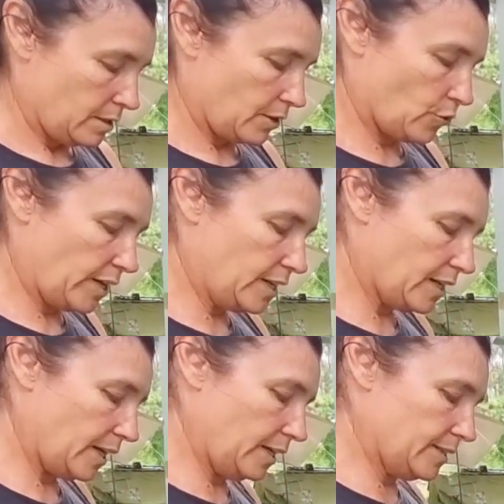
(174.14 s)
green
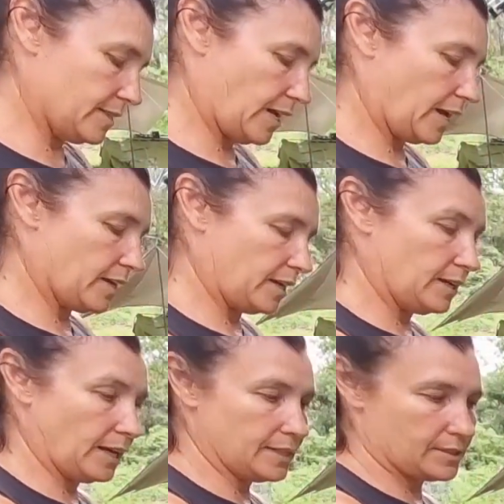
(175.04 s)
keys, tank
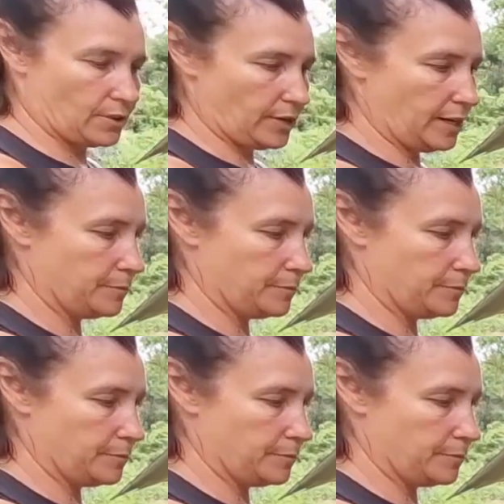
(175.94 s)
inlet, sorry,